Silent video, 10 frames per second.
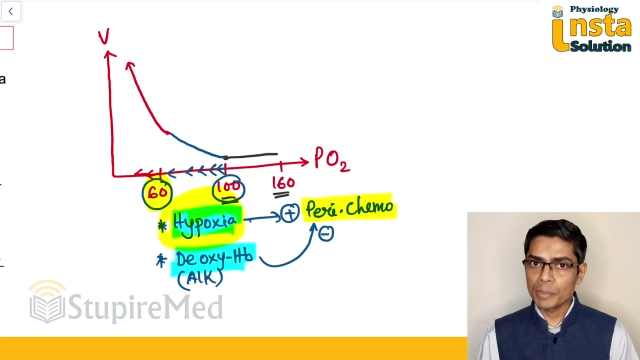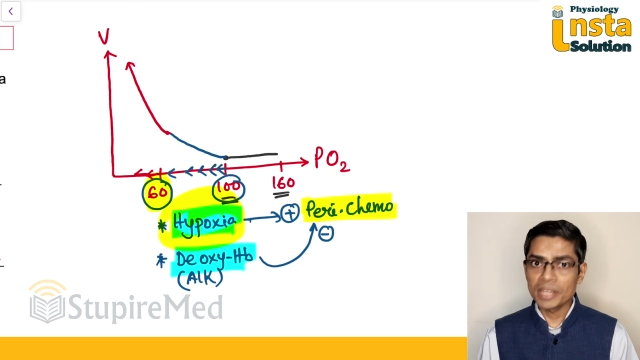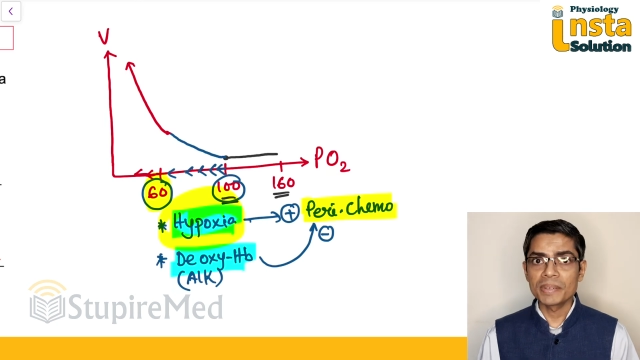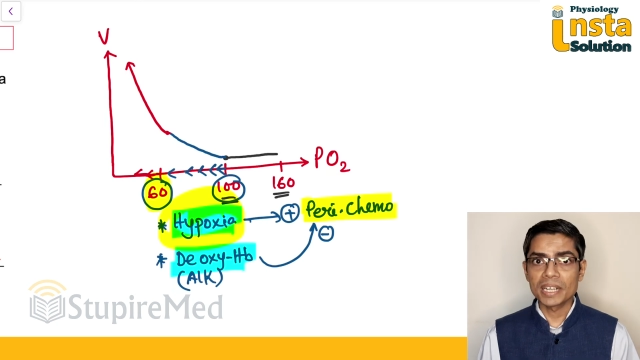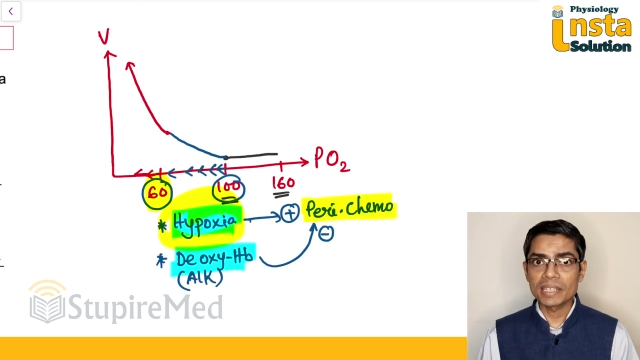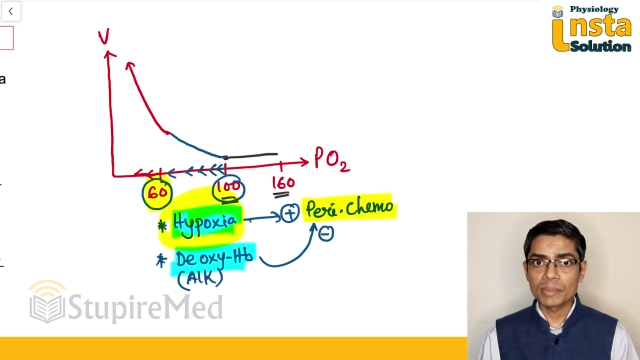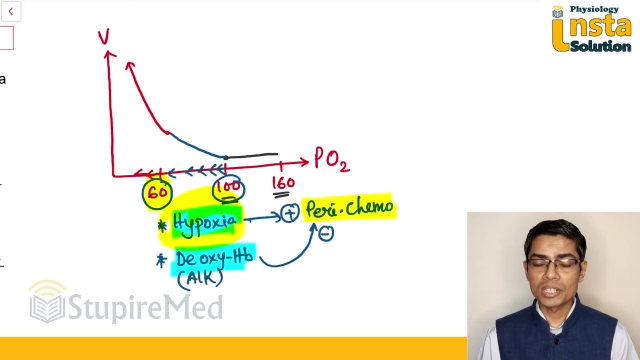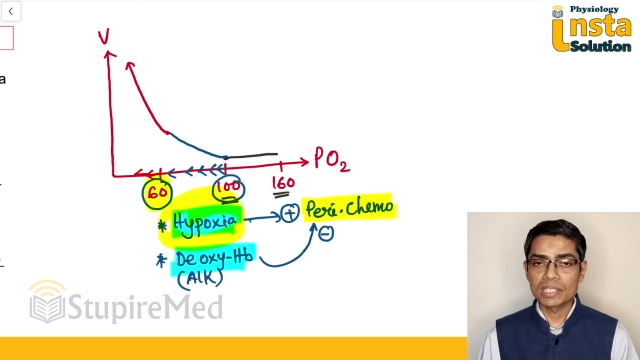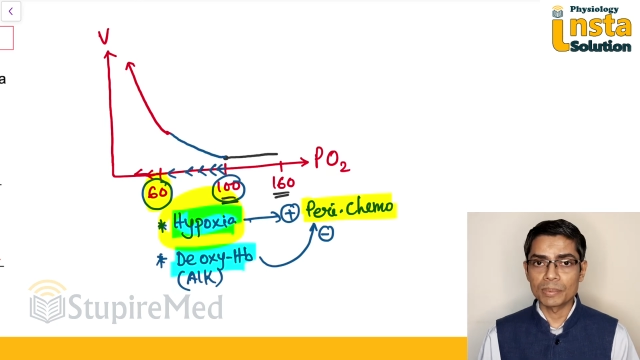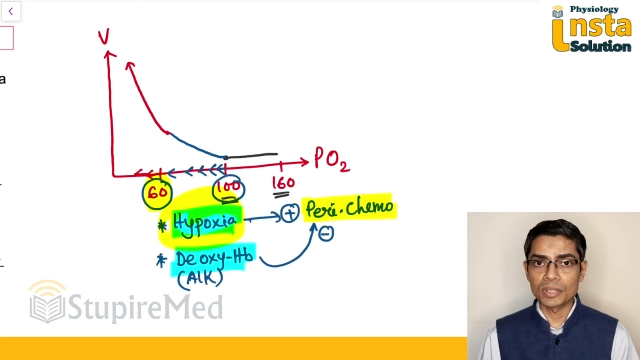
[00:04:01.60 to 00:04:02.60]
Peripheral
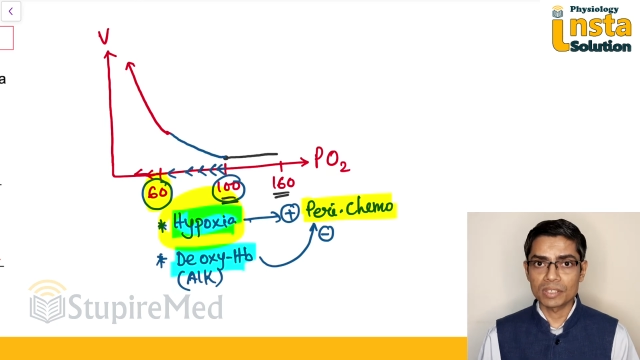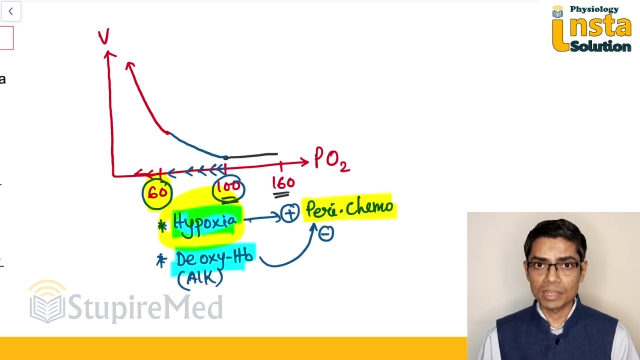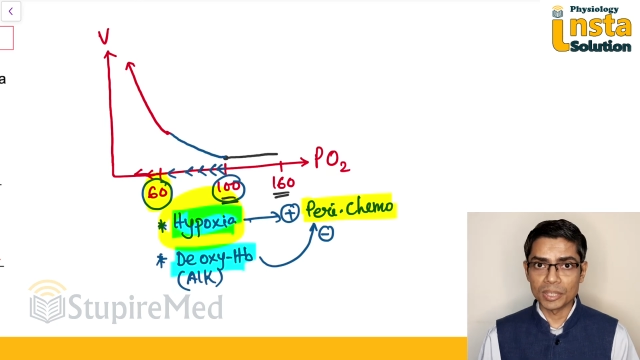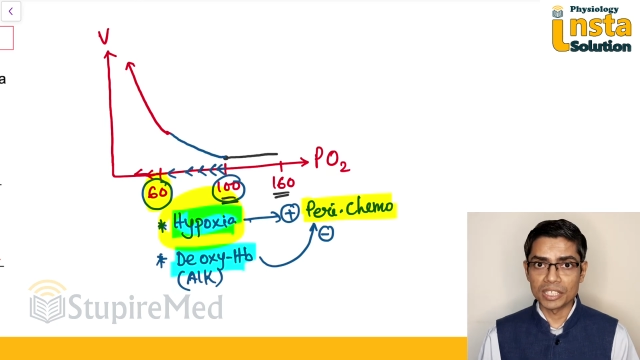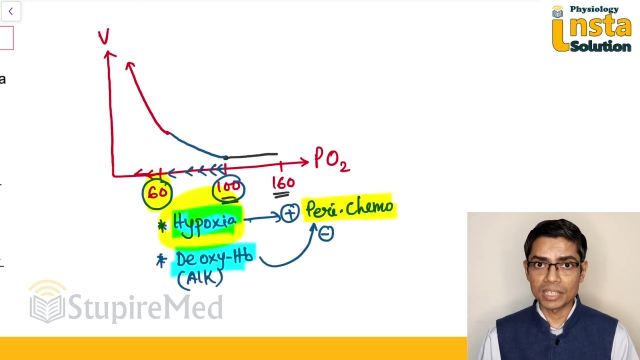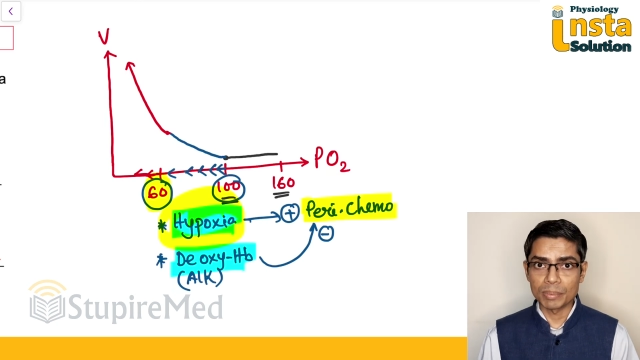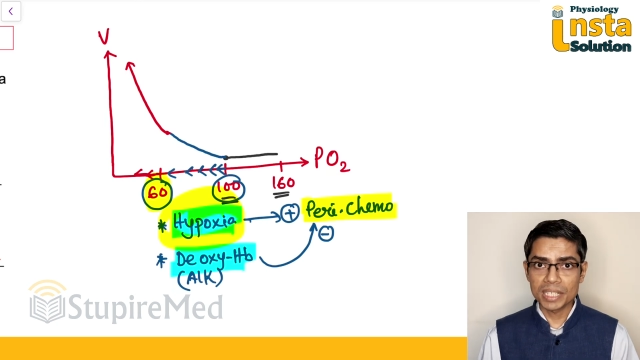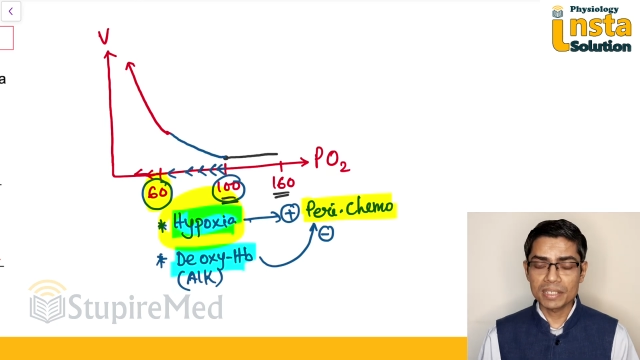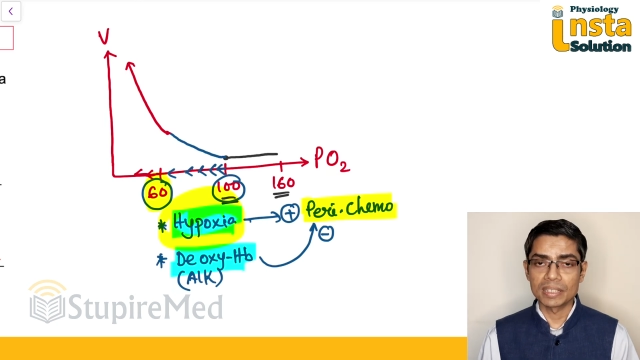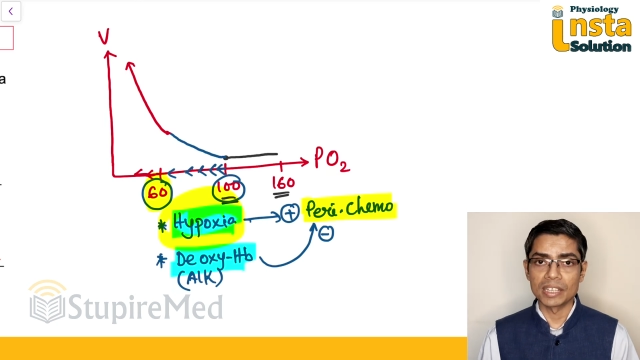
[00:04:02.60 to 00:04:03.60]
chemoreceptor stimulation
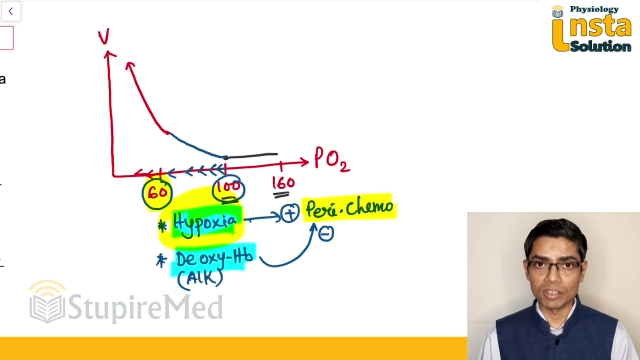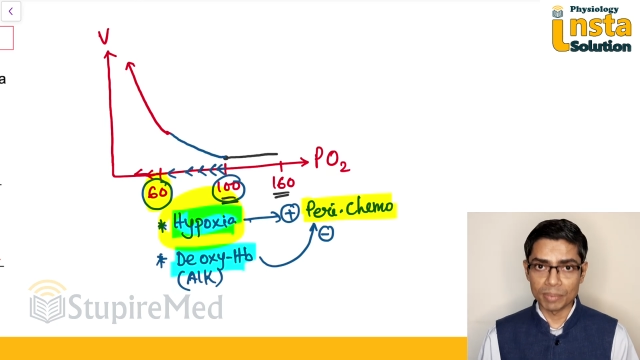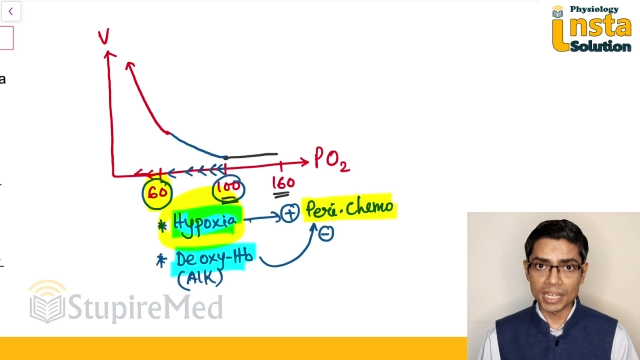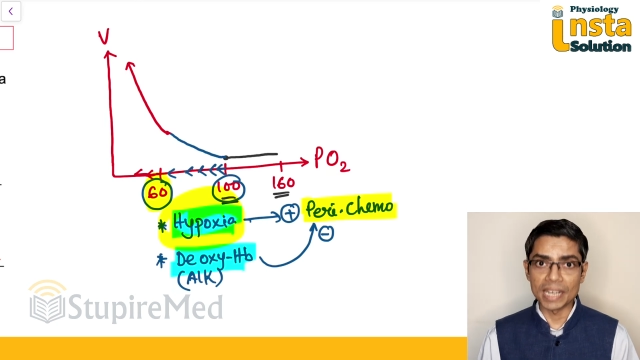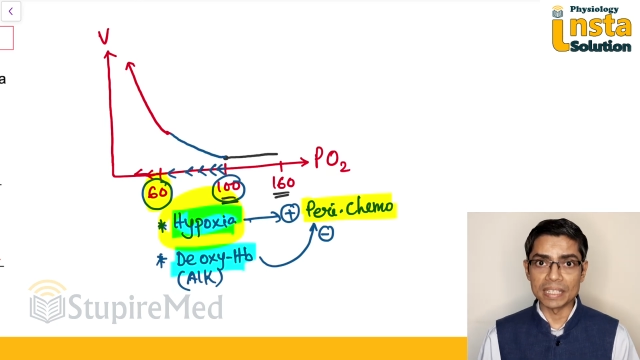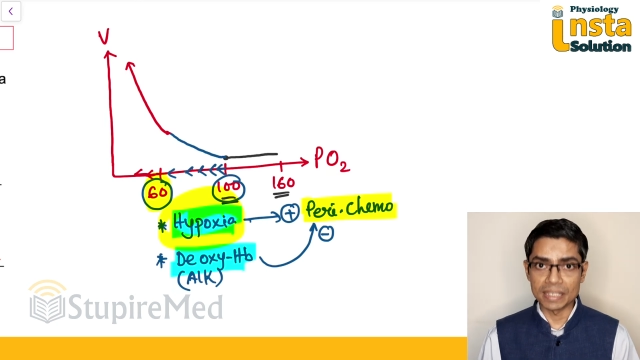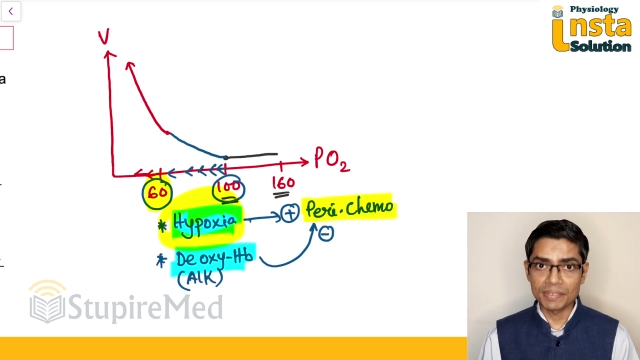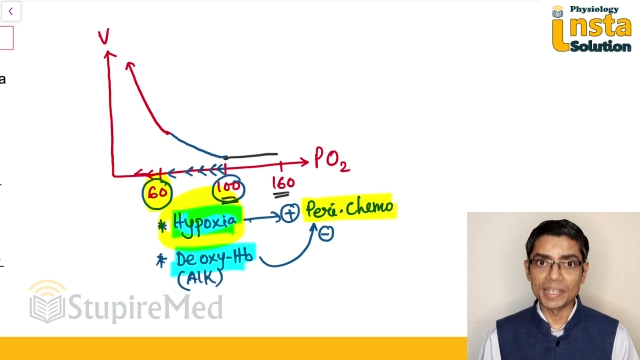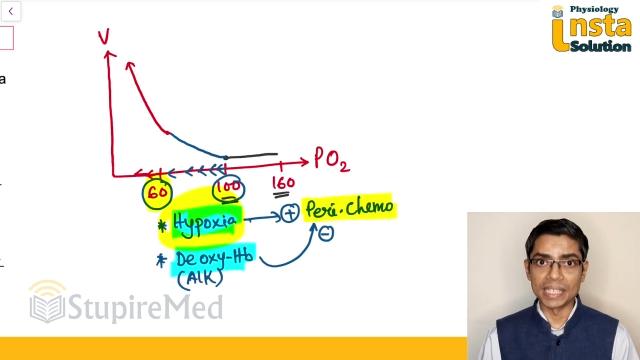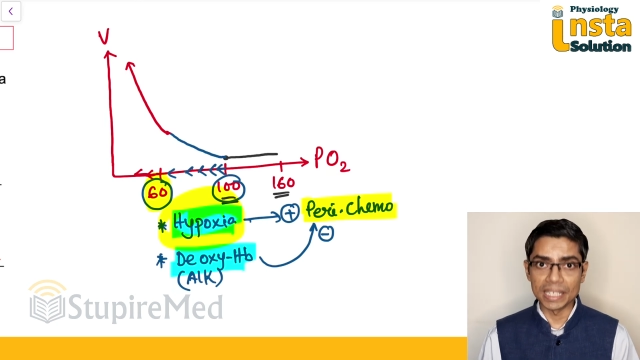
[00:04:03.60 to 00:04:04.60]
means there will be rise
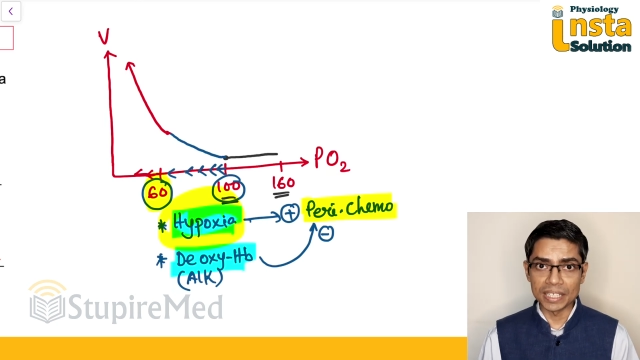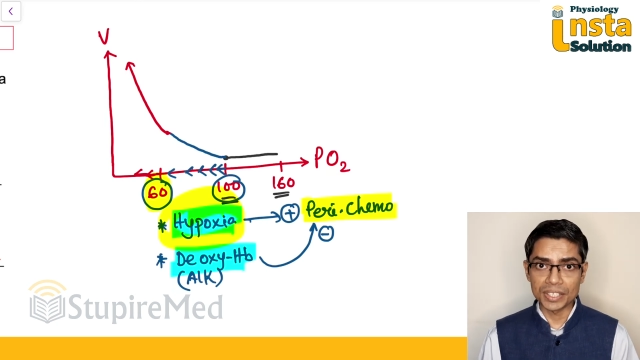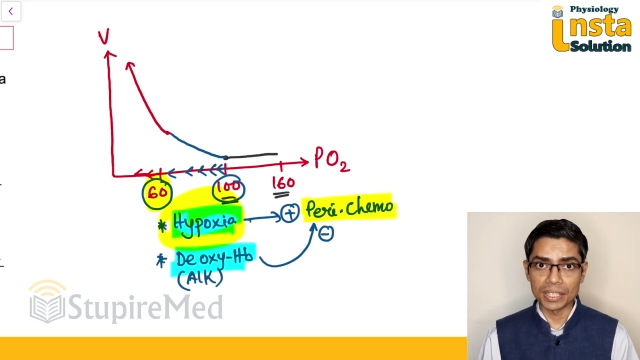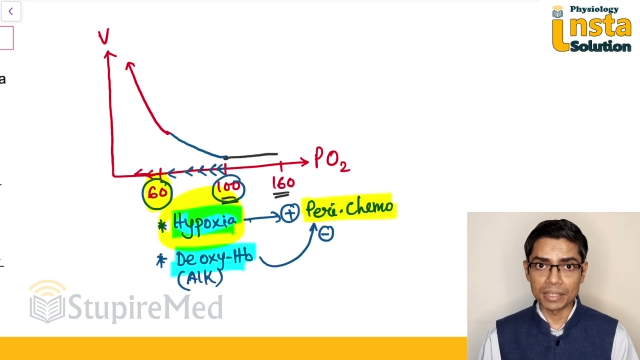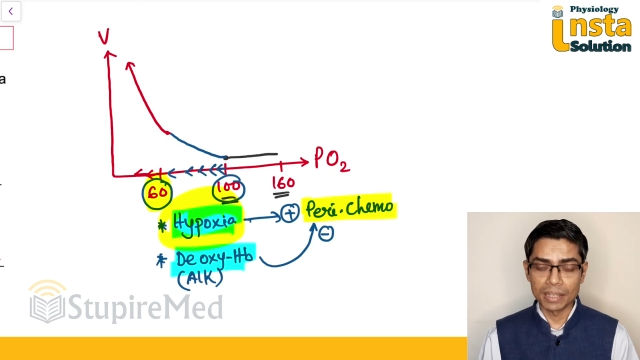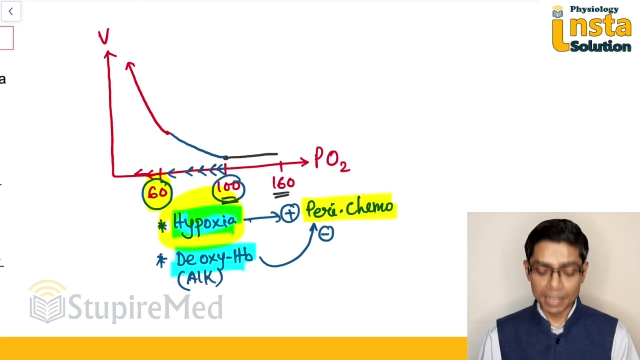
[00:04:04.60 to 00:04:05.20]
in ventilation.